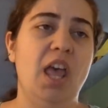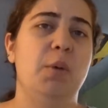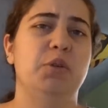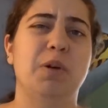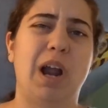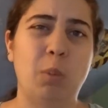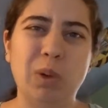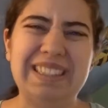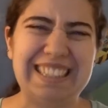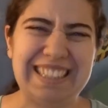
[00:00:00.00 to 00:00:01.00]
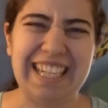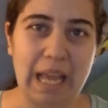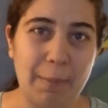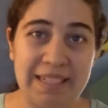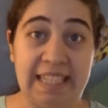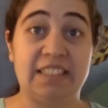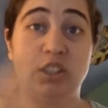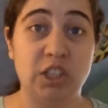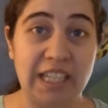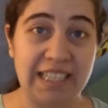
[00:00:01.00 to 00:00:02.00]
It was more I wasn't sitting at my
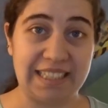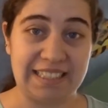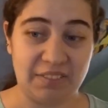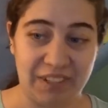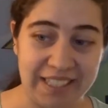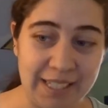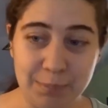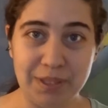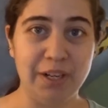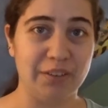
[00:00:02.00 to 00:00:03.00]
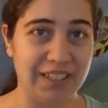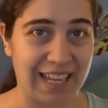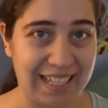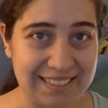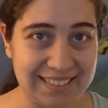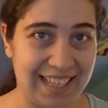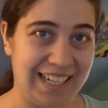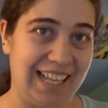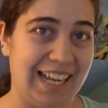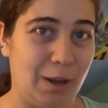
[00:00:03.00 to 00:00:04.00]
desk looking at the stuff I keep near the desk
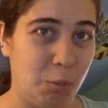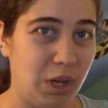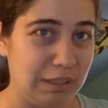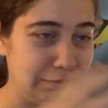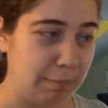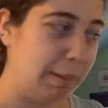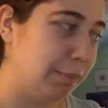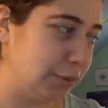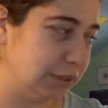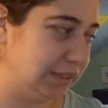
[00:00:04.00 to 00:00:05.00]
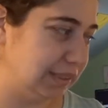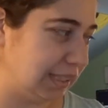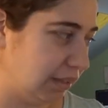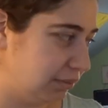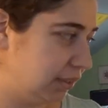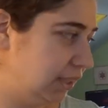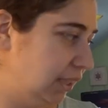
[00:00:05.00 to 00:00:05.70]
that like I want to remember and stuff,